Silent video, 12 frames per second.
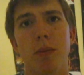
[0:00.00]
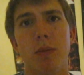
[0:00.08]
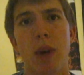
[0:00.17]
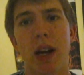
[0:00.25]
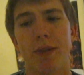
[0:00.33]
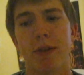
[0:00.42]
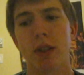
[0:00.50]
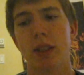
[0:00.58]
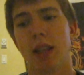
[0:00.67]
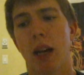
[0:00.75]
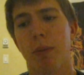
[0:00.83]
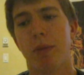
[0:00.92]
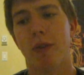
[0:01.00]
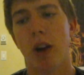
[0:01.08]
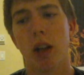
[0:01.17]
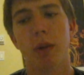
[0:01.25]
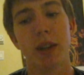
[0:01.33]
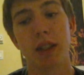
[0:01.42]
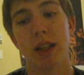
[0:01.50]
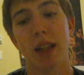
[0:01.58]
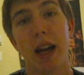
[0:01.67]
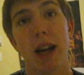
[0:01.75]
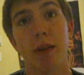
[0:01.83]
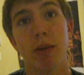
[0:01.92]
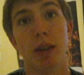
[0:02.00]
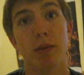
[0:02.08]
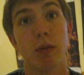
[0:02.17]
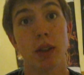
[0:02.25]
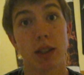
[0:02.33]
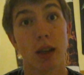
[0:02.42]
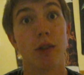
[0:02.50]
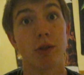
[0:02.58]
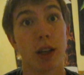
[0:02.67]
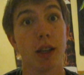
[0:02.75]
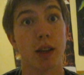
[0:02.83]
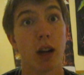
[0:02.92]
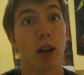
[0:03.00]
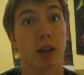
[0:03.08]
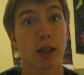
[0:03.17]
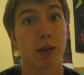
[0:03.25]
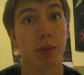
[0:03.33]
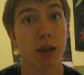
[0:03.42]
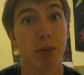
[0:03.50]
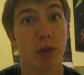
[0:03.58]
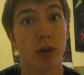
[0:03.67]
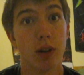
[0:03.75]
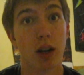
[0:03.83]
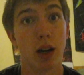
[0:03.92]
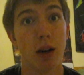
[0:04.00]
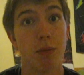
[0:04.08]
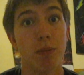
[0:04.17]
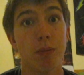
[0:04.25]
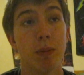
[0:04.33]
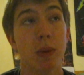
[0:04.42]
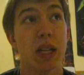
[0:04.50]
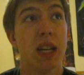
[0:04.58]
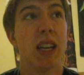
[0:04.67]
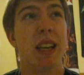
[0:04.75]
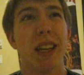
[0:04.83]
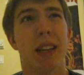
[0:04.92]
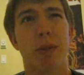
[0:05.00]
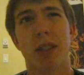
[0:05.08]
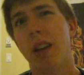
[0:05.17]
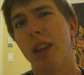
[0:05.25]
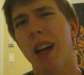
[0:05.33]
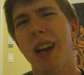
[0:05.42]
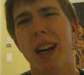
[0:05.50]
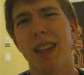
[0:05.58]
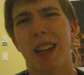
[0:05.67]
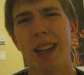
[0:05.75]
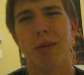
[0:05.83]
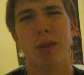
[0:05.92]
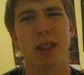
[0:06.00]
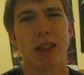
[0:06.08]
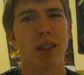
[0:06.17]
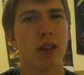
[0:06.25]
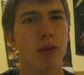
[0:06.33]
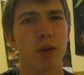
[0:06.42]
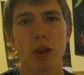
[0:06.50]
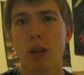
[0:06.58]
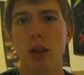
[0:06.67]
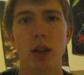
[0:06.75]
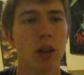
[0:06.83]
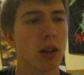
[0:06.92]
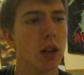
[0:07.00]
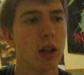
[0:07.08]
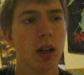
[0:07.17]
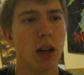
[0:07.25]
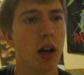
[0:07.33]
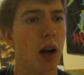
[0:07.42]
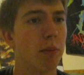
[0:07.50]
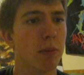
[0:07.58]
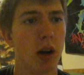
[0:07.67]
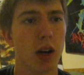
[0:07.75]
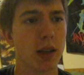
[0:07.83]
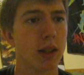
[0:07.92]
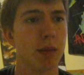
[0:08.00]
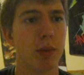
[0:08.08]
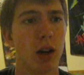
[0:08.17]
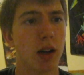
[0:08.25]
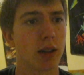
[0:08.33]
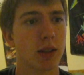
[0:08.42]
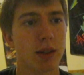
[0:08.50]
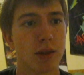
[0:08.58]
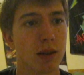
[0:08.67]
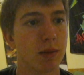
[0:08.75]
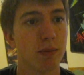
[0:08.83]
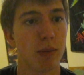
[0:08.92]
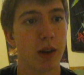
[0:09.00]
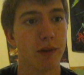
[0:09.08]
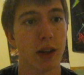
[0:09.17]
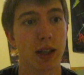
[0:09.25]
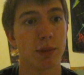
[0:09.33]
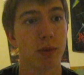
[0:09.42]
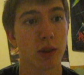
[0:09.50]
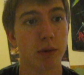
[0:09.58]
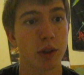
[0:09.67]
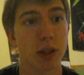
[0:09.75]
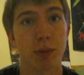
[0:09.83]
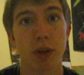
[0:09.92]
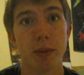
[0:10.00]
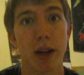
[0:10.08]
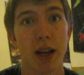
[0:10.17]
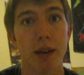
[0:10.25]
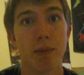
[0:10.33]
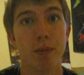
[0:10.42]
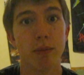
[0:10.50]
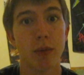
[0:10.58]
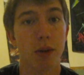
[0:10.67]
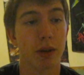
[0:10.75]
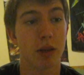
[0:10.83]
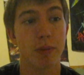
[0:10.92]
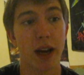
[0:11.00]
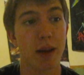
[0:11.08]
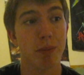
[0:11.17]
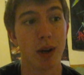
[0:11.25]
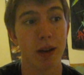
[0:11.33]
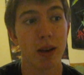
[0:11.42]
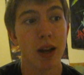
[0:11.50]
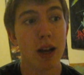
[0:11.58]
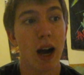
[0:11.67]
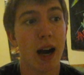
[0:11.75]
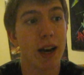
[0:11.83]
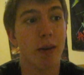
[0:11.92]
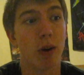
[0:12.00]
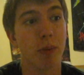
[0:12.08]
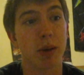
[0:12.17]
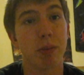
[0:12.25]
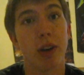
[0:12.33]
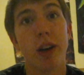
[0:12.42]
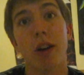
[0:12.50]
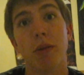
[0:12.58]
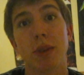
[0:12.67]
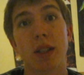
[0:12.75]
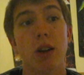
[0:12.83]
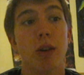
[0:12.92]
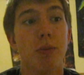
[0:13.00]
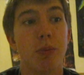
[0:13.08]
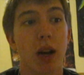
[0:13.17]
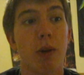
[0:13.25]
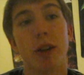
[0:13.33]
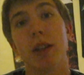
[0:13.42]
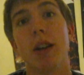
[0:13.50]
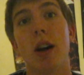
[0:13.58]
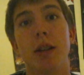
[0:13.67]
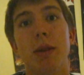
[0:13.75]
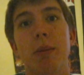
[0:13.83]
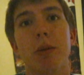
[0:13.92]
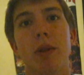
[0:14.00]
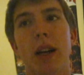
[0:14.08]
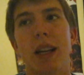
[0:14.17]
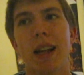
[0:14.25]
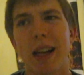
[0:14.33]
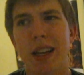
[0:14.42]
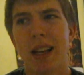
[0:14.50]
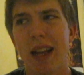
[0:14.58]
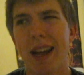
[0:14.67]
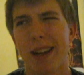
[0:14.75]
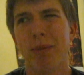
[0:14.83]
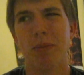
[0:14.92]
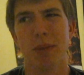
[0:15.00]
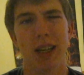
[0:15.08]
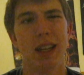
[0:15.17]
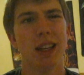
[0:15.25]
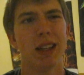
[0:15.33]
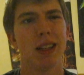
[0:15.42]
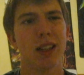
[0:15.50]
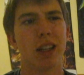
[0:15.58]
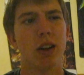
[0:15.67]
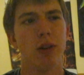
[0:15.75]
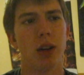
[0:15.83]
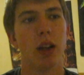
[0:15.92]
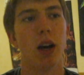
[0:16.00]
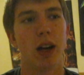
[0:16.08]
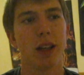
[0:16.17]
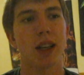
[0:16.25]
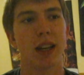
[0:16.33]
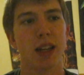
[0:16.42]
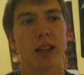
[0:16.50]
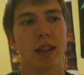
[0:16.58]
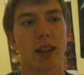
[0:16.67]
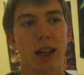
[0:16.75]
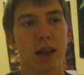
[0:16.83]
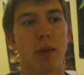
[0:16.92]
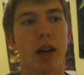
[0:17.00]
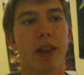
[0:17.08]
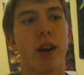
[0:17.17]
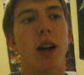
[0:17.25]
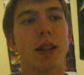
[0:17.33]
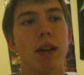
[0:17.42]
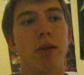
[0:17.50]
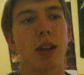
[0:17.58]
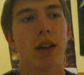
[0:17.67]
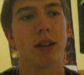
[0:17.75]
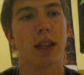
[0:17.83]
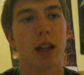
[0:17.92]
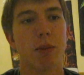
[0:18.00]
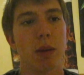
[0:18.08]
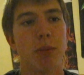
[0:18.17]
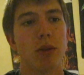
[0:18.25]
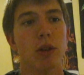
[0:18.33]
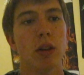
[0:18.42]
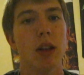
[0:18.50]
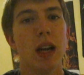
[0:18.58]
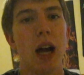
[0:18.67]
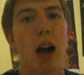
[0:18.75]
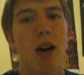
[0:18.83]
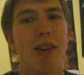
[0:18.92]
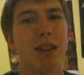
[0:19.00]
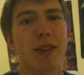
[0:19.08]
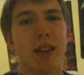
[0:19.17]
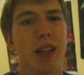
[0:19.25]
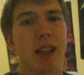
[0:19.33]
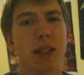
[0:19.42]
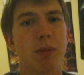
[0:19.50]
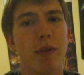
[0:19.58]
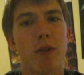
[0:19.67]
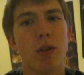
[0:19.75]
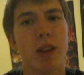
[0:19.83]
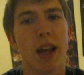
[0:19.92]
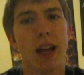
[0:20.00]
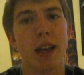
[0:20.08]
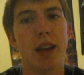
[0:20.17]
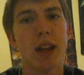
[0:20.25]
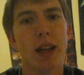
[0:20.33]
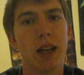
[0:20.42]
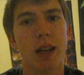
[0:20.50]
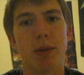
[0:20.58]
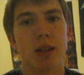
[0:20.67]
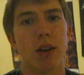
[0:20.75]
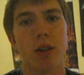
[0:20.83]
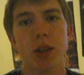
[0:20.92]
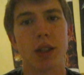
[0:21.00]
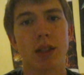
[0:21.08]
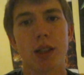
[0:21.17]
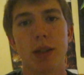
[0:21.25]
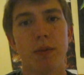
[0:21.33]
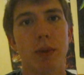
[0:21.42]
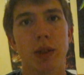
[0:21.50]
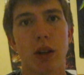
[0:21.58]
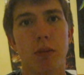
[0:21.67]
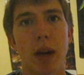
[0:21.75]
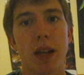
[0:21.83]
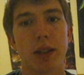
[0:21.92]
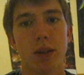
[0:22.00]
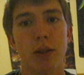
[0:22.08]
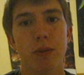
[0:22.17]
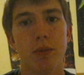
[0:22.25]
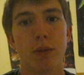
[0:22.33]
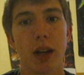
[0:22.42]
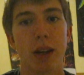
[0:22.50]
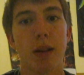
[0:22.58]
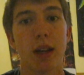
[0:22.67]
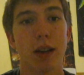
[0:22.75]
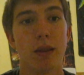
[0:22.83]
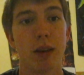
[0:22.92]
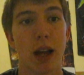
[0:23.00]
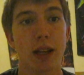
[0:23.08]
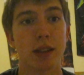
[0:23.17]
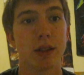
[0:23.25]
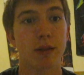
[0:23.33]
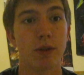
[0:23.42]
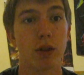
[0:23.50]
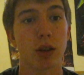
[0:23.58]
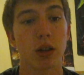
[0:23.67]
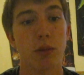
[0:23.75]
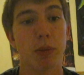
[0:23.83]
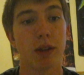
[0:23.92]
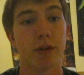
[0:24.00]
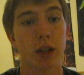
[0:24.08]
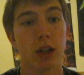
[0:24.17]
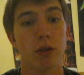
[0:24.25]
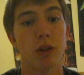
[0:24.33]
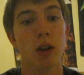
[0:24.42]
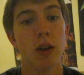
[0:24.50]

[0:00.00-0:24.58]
my first step following to that was trying to talk to some people, and it was online, and it was over Honesty Box on Facebook, which is pretty bad. Not really bad, but I didn't want people to know. So, but I wanted to talk to people, right? And that helped me, you know, a lot, getting my thoughts out there and telling people how I was feeling. Because before then, it's all mental, right? And as for it could be for you,